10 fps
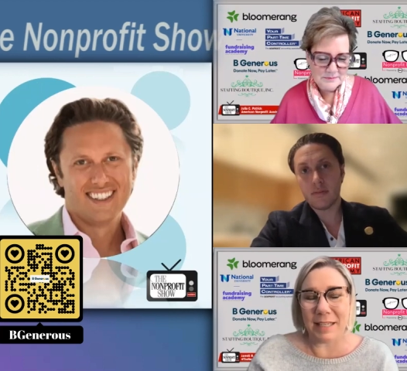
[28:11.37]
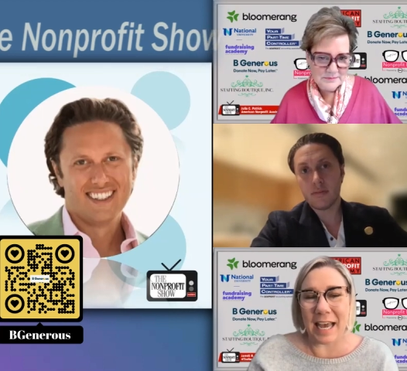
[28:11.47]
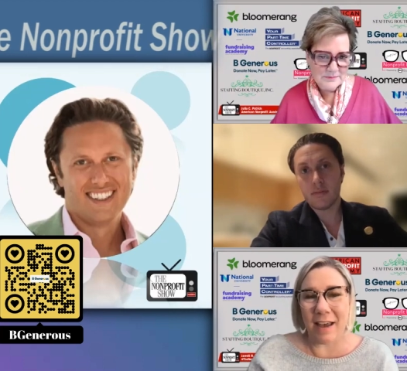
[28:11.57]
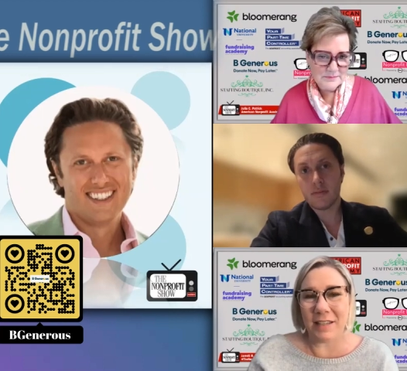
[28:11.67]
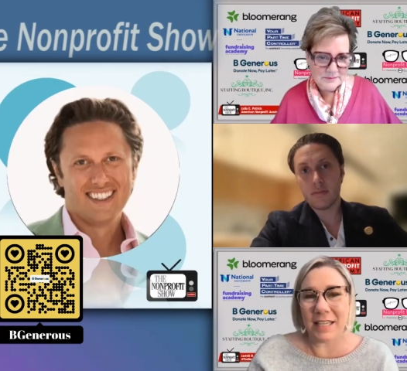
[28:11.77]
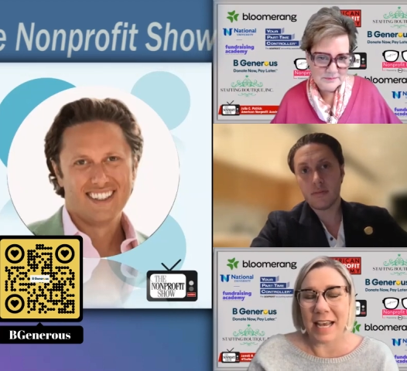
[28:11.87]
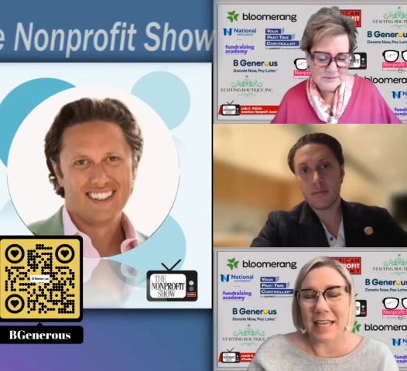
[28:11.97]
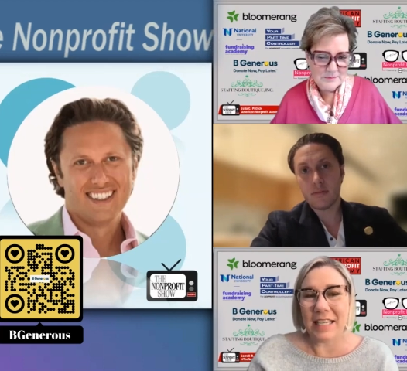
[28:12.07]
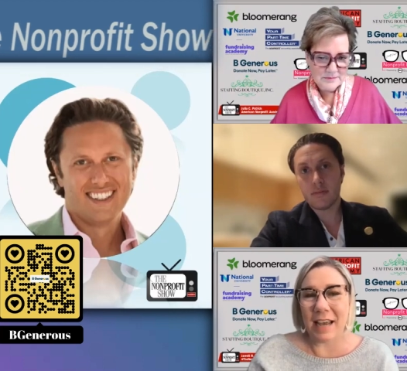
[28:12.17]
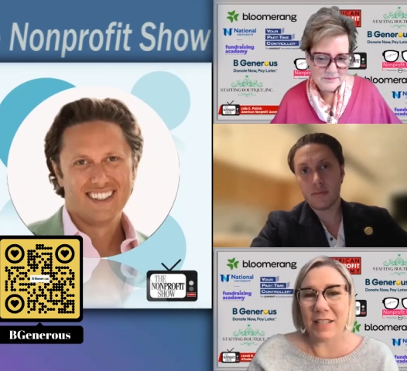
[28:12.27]
Speaker 1: dives
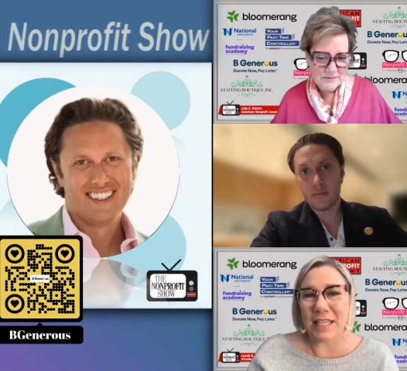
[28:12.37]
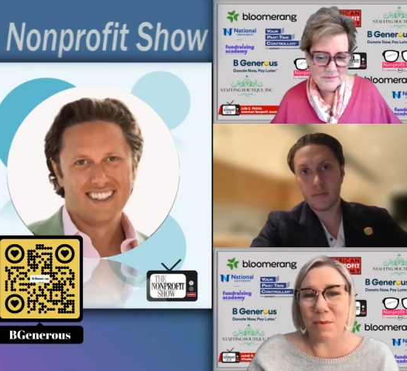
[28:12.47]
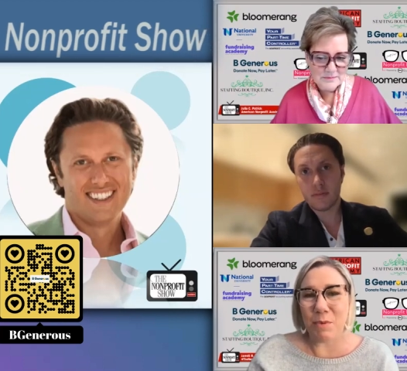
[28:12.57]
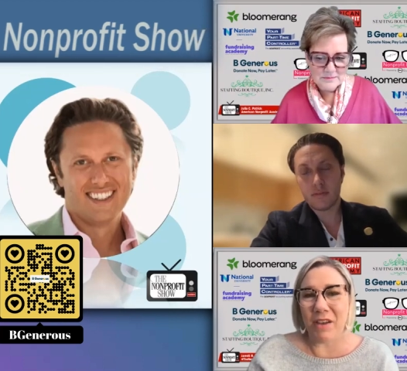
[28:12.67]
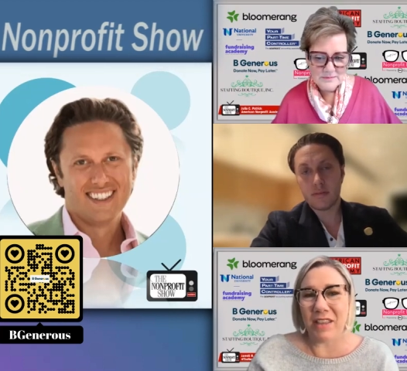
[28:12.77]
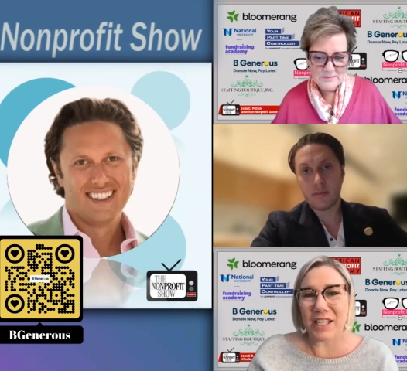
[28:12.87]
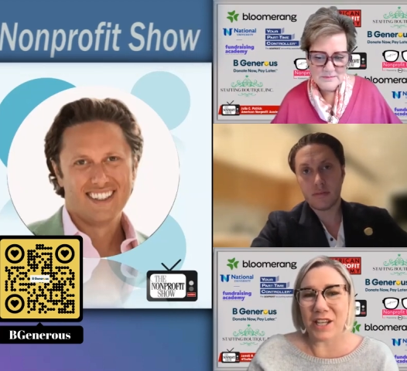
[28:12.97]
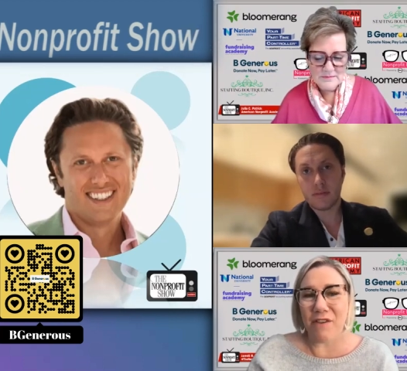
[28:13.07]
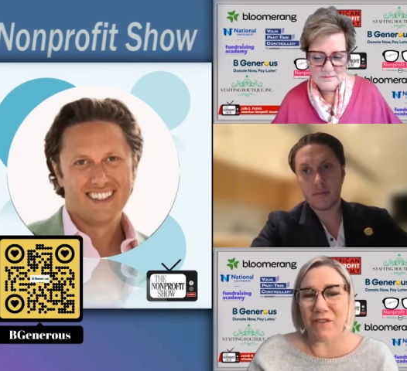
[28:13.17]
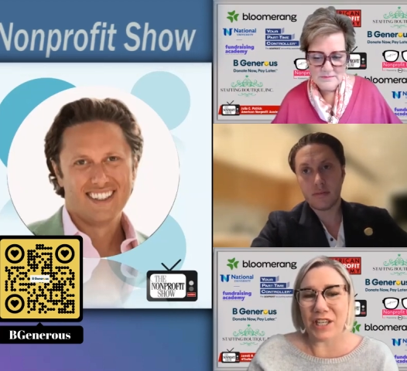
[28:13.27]
dives deeper on this
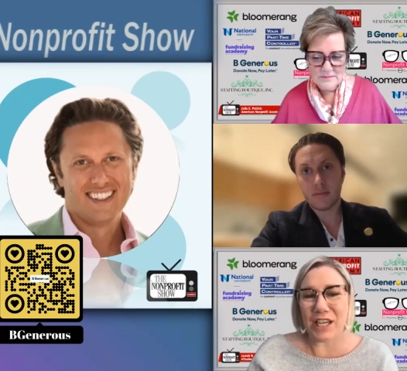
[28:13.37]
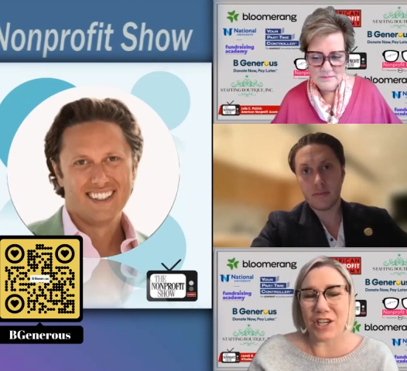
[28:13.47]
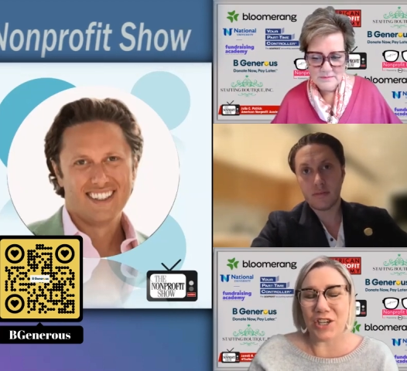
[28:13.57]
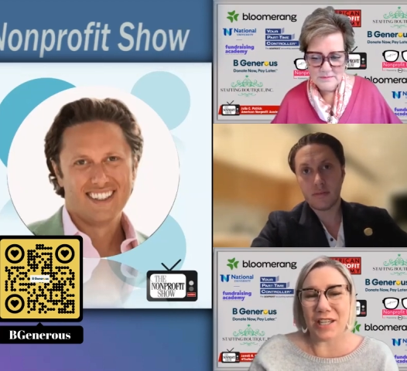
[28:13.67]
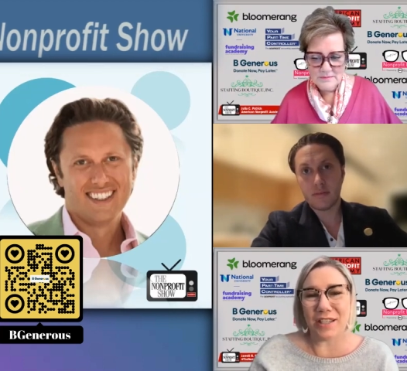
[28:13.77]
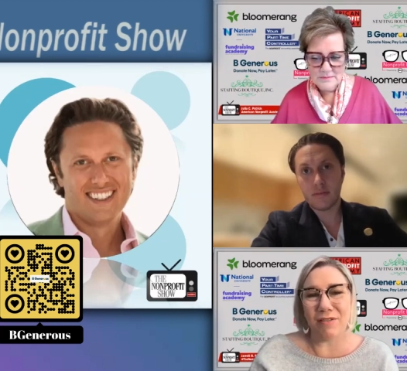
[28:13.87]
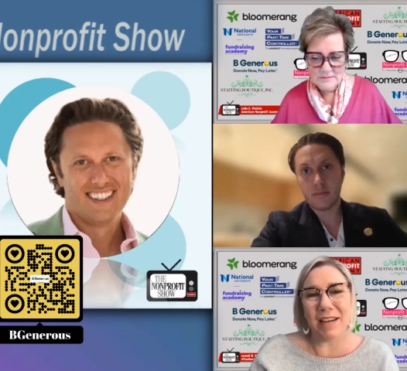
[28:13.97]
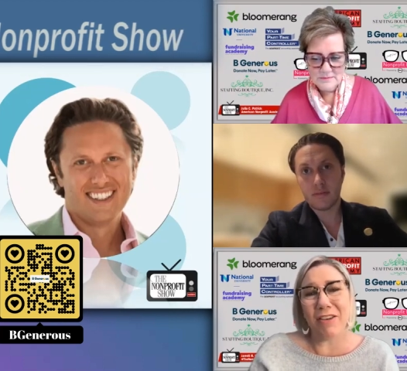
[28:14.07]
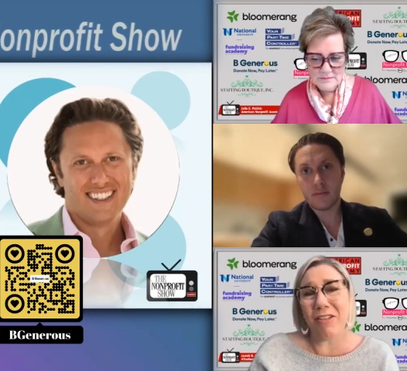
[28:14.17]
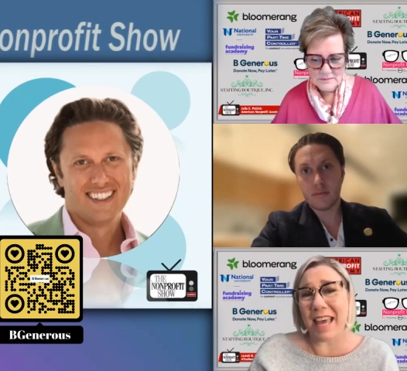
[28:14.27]
conversation. So,
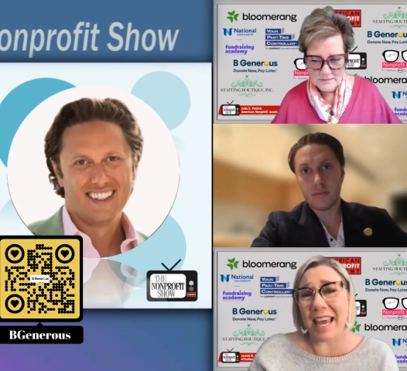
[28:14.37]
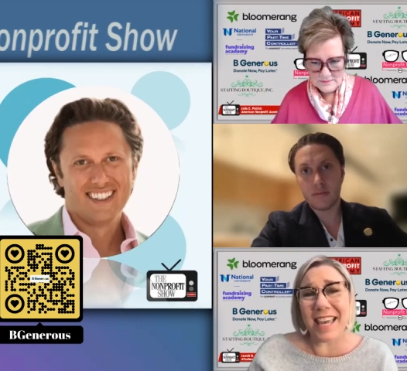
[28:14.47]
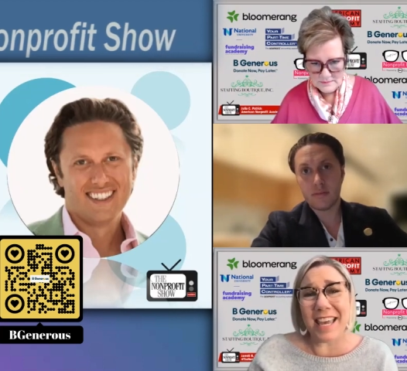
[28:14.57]
Neil, thank